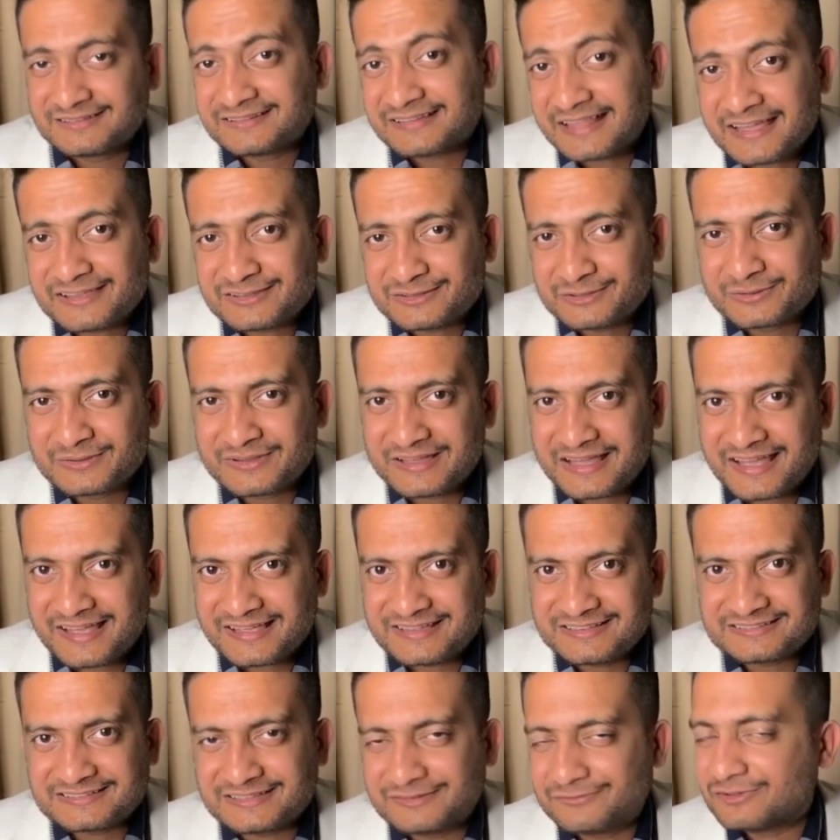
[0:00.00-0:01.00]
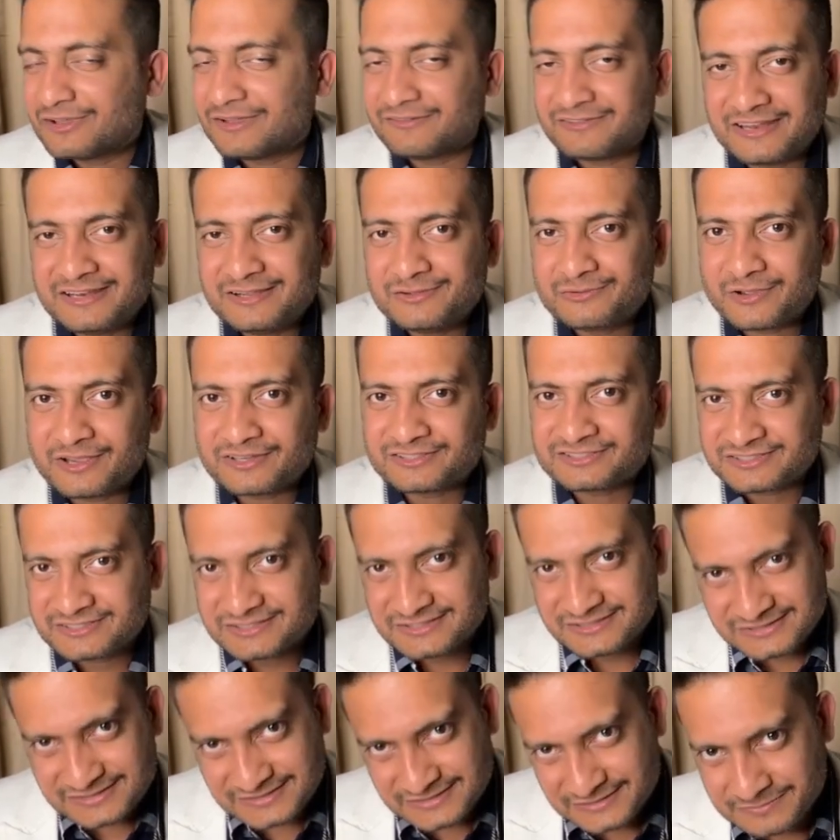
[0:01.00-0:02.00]
Thank you guys. If you have any
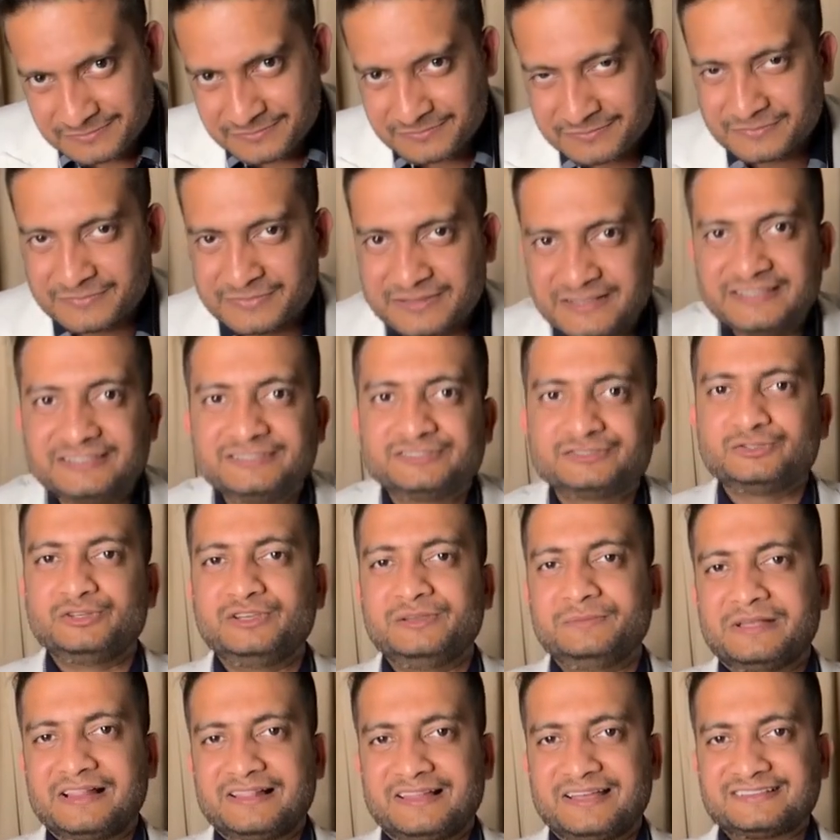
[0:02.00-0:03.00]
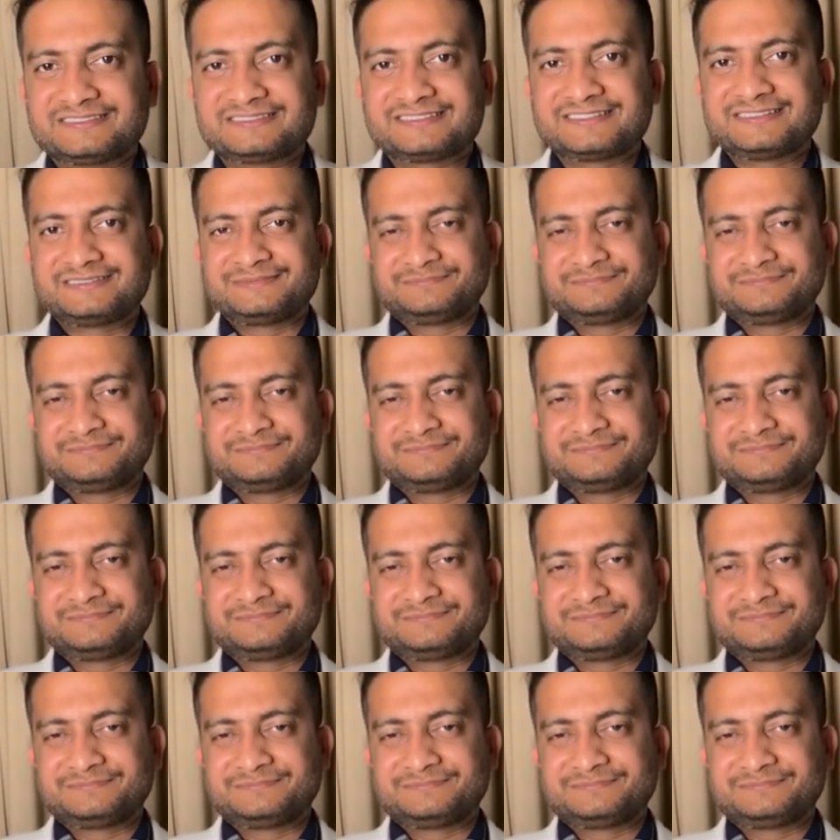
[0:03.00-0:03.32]
questions, please do email us.